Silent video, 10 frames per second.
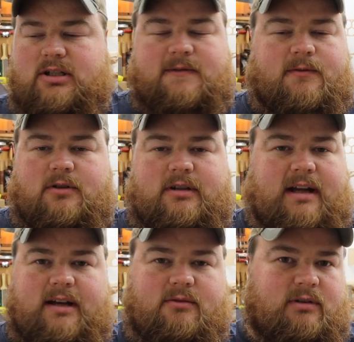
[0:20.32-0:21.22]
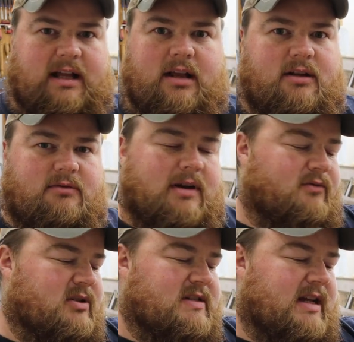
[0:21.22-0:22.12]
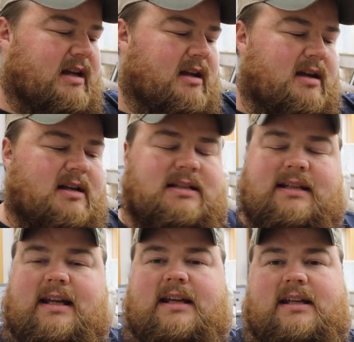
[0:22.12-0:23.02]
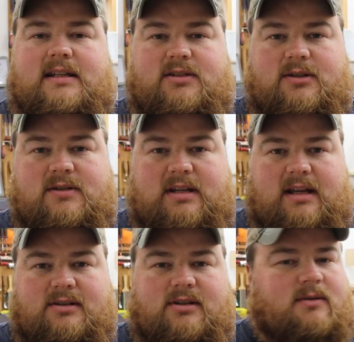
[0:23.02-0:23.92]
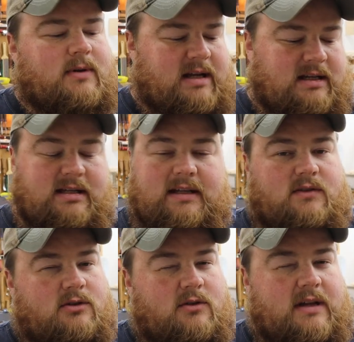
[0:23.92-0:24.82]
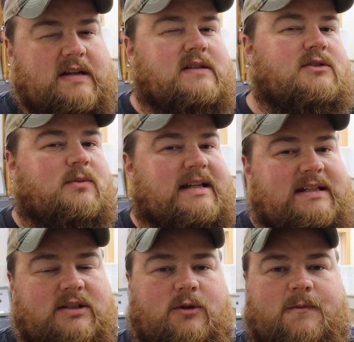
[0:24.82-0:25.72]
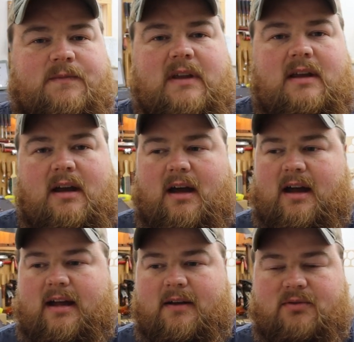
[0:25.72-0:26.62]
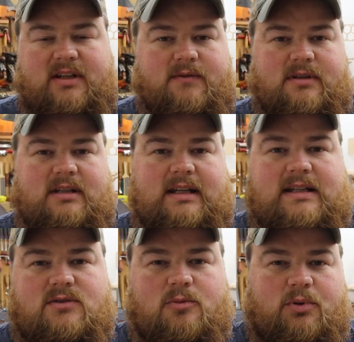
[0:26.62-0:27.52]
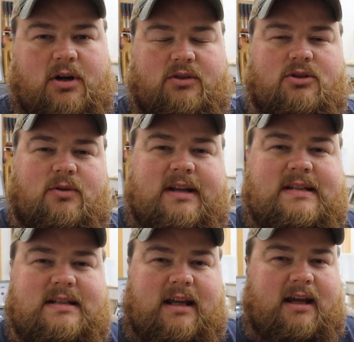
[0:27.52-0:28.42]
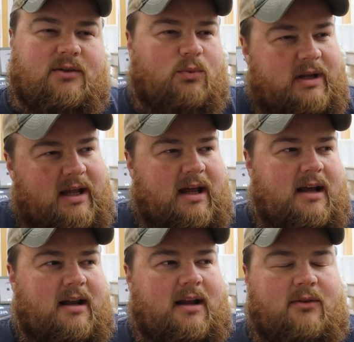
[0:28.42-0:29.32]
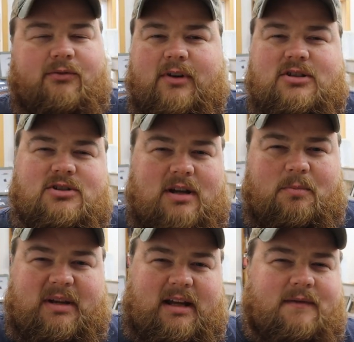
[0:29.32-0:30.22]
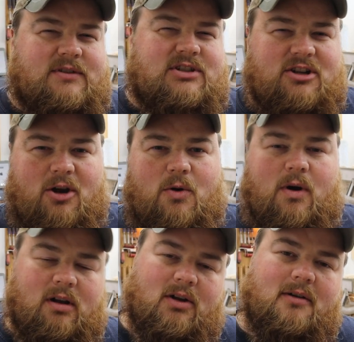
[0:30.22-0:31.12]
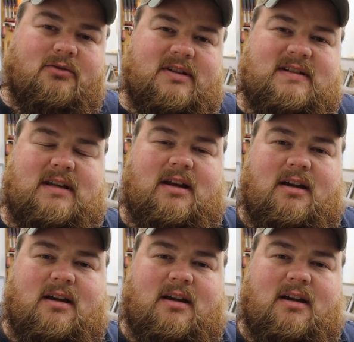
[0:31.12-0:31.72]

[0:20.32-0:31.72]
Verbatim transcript: just for kind of reality reference sake, today is Tuesday, January 18th, 2022. I live in the eastern part of the U.S. and we had a fresh dumping of snow all over us